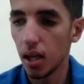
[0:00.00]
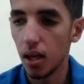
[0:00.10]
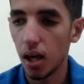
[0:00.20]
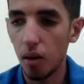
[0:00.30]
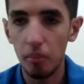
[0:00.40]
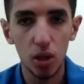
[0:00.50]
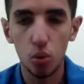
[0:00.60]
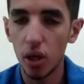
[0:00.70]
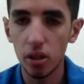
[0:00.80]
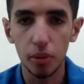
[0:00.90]
A
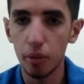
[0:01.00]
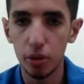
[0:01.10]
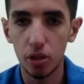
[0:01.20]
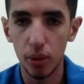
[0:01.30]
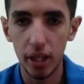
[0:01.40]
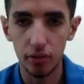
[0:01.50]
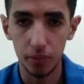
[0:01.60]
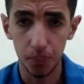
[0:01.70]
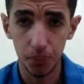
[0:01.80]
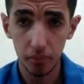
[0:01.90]
quantum computer, whatever.
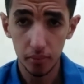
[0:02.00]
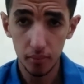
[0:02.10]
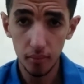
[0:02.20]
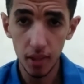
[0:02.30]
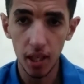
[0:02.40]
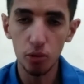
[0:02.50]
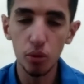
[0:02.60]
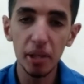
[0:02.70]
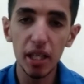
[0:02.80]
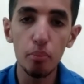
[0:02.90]
And we
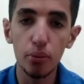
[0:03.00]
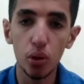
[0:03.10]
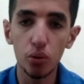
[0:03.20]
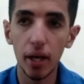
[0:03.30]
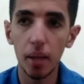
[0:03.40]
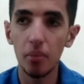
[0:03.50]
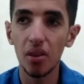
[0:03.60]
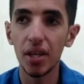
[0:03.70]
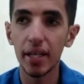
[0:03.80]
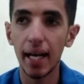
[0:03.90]
make a program
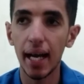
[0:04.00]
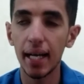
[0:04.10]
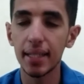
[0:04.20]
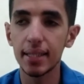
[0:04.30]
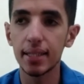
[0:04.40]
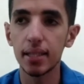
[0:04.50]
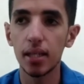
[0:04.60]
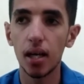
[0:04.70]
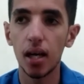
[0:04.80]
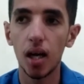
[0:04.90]
that has
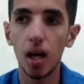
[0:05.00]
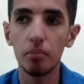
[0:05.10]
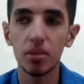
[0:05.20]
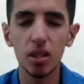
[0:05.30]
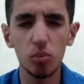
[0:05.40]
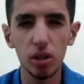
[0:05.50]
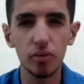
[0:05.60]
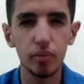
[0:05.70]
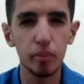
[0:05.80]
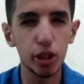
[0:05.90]
somewhat of
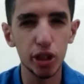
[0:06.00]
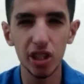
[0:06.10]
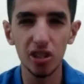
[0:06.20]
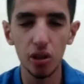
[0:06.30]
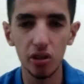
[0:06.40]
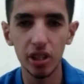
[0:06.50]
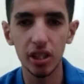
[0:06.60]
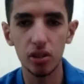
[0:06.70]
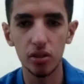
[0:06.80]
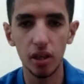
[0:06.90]
machine learning
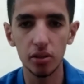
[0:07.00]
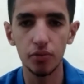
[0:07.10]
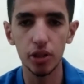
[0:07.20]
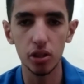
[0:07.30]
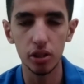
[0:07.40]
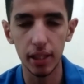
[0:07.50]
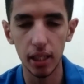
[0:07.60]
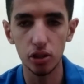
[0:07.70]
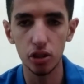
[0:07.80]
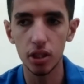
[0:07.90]
or artificial
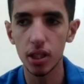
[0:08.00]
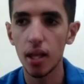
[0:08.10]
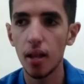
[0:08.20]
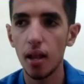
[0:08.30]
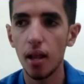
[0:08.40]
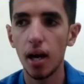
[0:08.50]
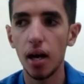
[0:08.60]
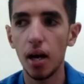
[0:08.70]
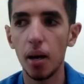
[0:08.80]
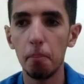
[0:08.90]
intelligence,
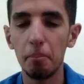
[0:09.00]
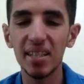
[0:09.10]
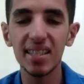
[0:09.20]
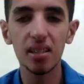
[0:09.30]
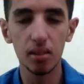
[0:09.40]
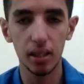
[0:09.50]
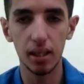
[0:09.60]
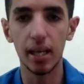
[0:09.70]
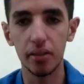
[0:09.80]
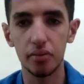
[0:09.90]
basically
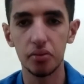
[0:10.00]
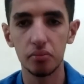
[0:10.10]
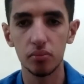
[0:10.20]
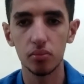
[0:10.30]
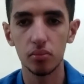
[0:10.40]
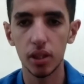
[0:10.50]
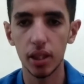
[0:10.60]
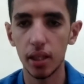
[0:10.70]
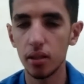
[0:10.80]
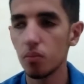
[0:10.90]
life, okay?